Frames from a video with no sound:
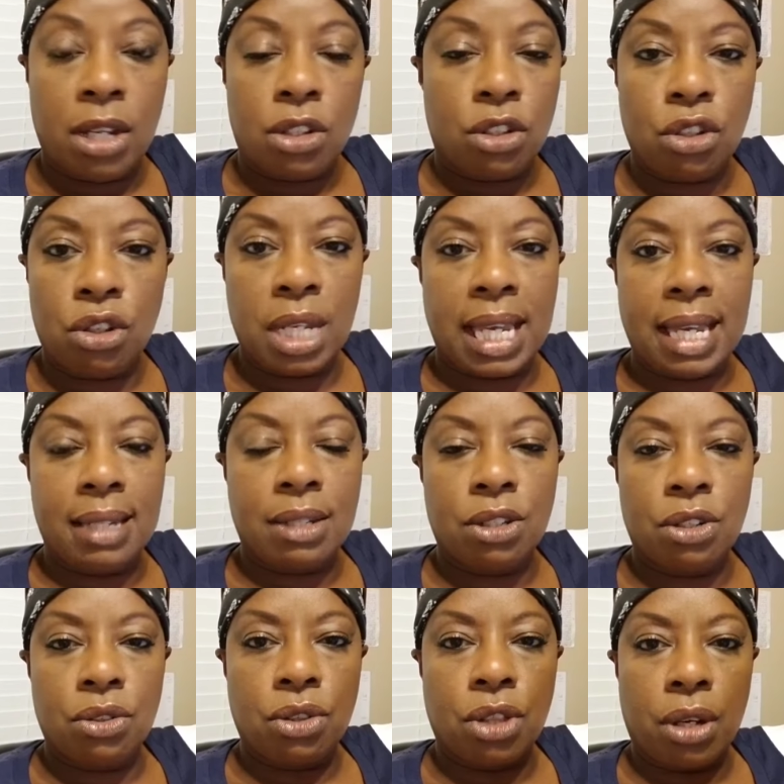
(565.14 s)
So you can't
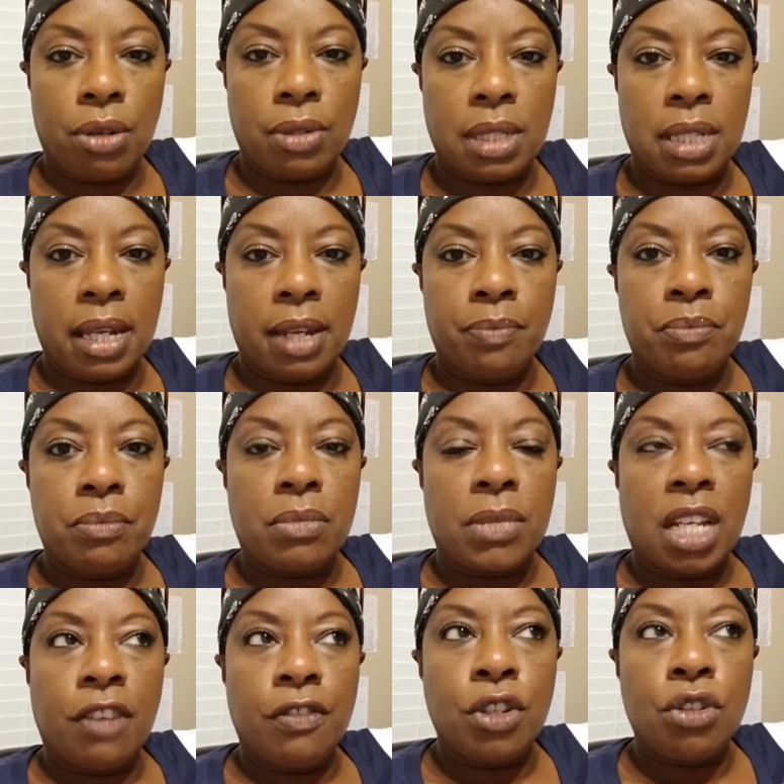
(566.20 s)
do Thursday.
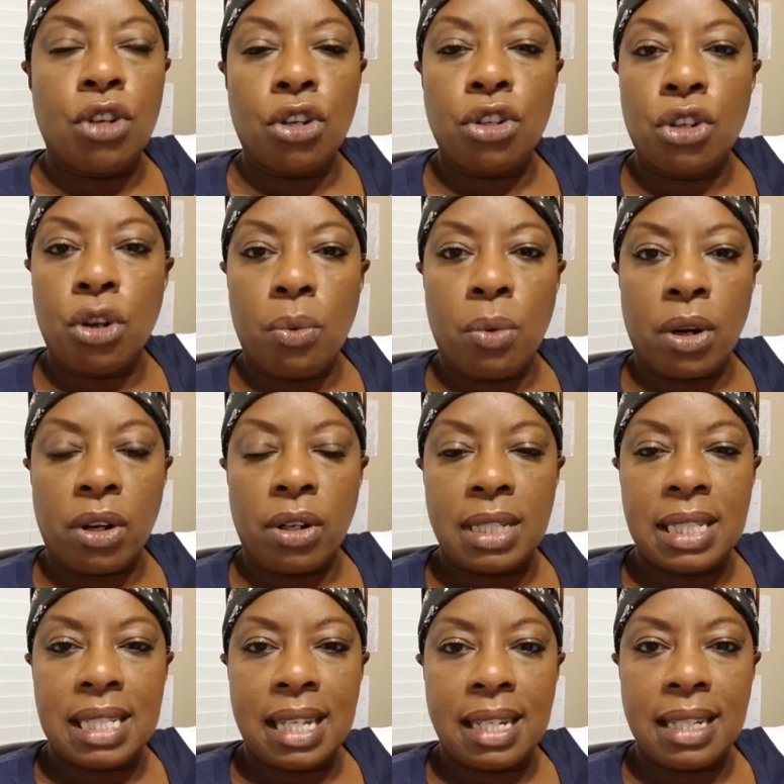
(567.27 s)
If you know you don't work on
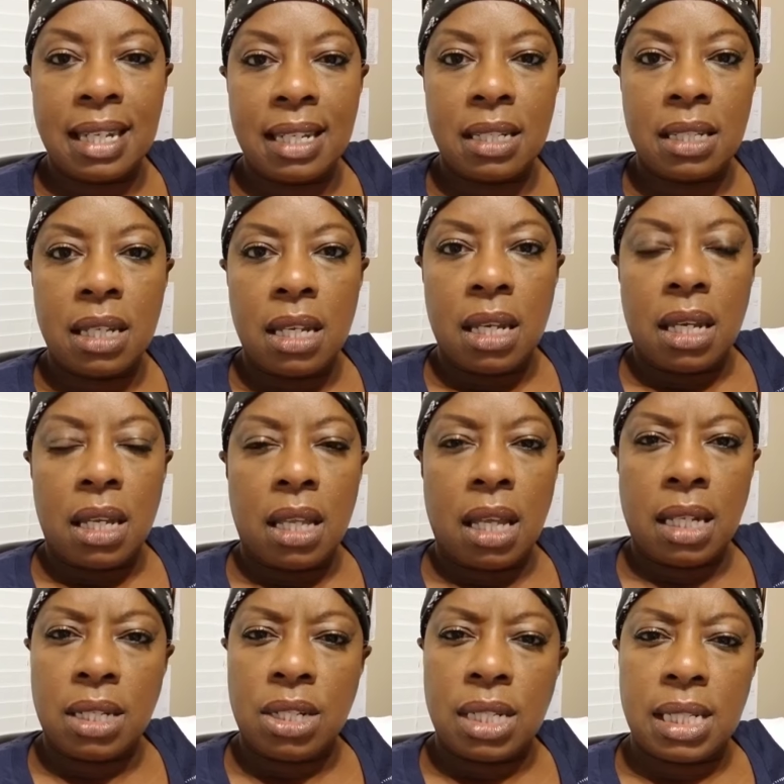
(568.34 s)
Sundays
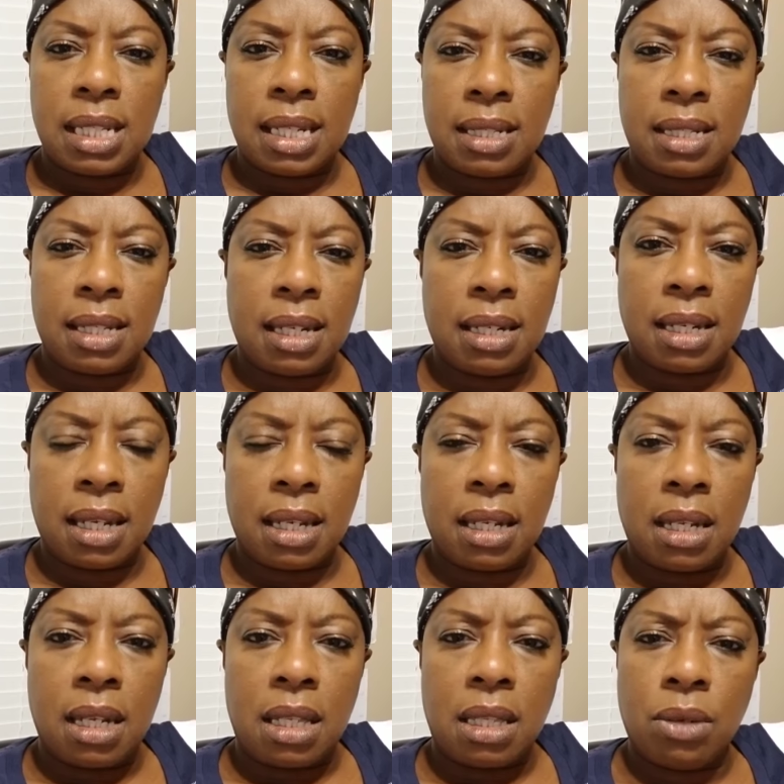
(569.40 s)
and she says Sunday,
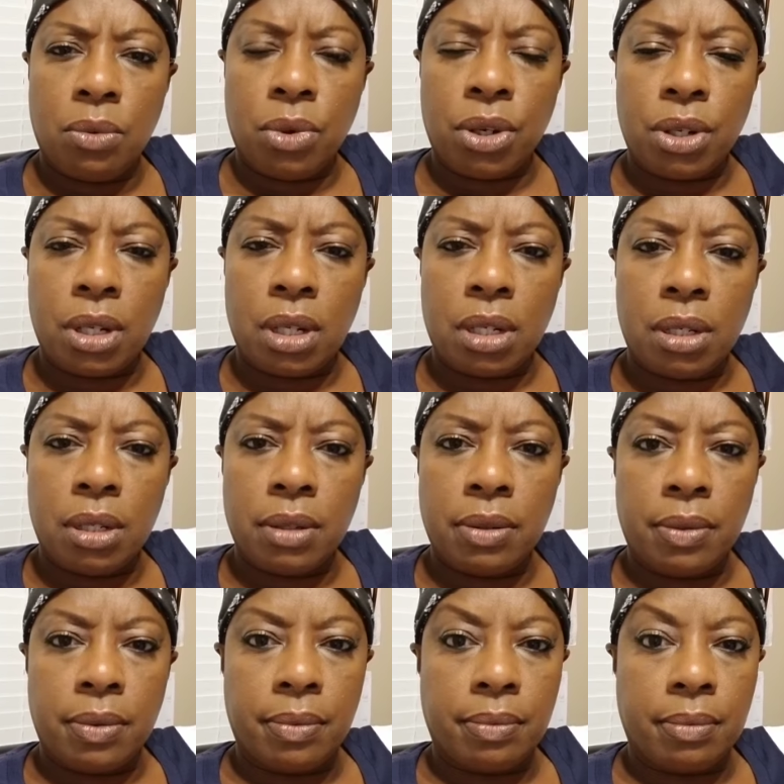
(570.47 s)
then what are you going to do?